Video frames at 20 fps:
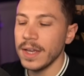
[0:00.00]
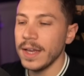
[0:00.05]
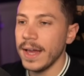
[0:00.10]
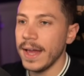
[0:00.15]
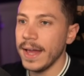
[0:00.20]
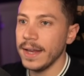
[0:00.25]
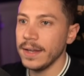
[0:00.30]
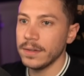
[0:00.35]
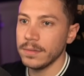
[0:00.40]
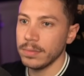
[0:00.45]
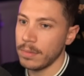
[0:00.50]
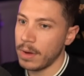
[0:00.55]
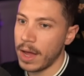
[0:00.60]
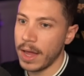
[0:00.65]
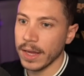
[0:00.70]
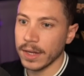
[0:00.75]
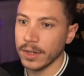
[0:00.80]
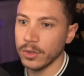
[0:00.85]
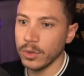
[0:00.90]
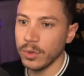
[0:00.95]
And I
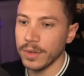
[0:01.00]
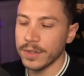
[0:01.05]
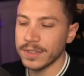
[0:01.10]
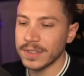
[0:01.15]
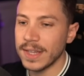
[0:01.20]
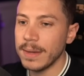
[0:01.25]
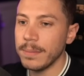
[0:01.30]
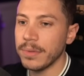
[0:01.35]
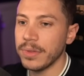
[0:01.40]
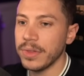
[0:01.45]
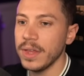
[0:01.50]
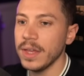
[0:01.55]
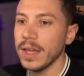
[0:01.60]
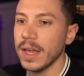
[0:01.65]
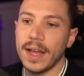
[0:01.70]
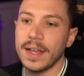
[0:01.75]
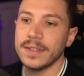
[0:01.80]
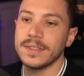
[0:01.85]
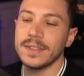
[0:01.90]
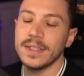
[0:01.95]
can do the same thing
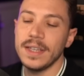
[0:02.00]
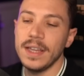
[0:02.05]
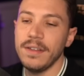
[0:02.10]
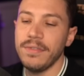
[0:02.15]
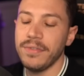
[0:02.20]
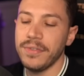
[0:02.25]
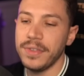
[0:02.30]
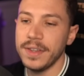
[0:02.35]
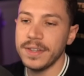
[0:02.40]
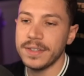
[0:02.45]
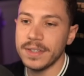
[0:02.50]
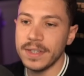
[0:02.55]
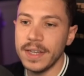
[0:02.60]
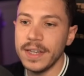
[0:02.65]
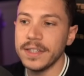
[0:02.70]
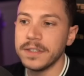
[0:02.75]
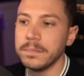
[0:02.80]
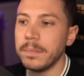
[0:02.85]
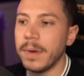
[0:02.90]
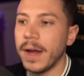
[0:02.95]
as if this
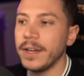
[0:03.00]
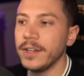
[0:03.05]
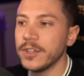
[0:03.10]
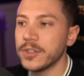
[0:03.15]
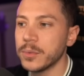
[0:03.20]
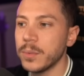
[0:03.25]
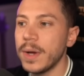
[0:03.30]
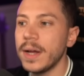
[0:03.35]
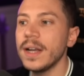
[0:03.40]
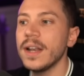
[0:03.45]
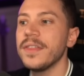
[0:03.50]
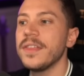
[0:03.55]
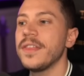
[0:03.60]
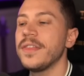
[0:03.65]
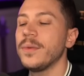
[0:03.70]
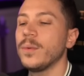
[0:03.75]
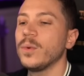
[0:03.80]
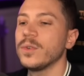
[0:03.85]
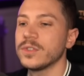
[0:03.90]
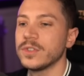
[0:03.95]
is minus one, then
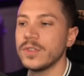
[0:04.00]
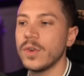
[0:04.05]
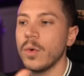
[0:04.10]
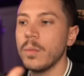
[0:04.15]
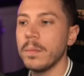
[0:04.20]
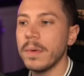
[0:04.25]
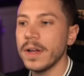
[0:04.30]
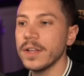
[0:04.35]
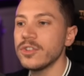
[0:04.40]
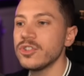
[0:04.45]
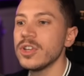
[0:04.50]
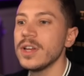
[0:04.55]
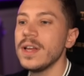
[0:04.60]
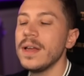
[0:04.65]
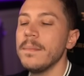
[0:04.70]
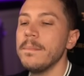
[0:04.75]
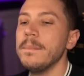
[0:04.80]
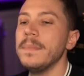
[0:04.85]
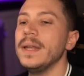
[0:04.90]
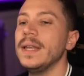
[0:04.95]
there was no match,
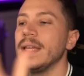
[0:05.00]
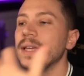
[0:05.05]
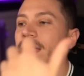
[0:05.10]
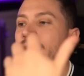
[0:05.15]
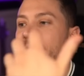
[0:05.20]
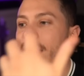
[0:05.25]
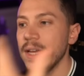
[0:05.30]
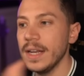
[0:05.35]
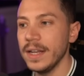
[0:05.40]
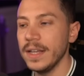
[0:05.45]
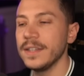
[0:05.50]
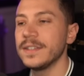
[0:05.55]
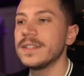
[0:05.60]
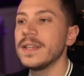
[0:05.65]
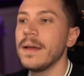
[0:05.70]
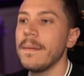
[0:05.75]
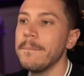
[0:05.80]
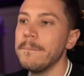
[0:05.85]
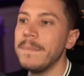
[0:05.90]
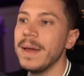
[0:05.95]
meaning it is
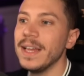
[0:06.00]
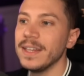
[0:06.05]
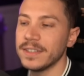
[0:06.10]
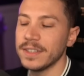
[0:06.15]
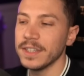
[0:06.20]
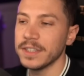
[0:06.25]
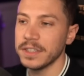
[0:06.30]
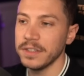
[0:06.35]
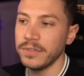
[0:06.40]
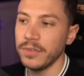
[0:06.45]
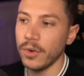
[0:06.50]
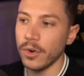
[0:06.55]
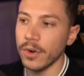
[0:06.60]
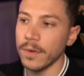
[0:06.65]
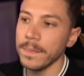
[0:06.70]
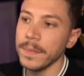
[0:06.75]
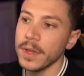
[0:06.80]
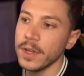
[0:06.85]
base 64.